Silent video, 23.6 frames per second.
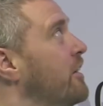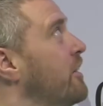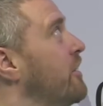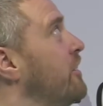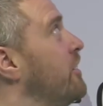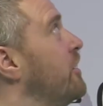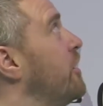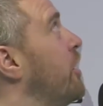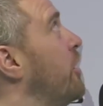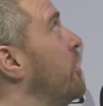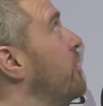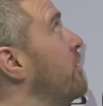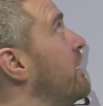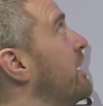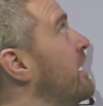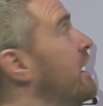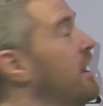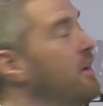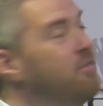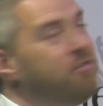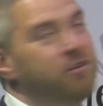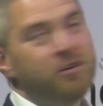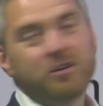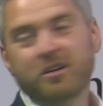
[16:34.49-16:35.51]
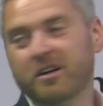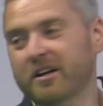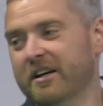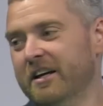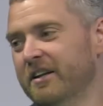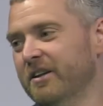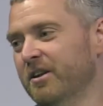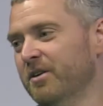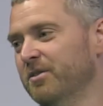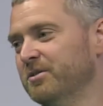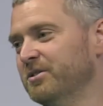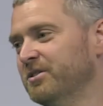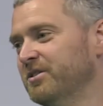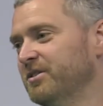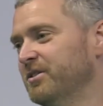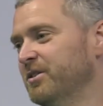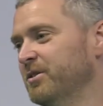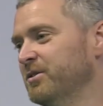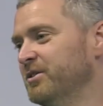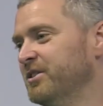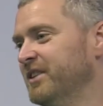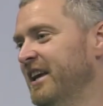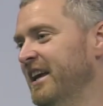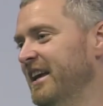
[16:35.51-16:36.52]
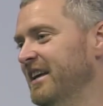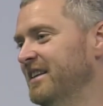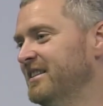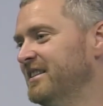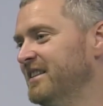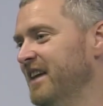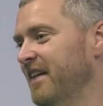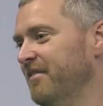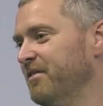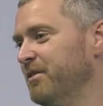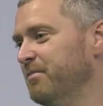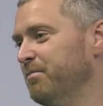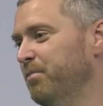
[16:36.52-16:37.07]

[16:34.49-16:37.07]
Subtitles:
if you look at those key 7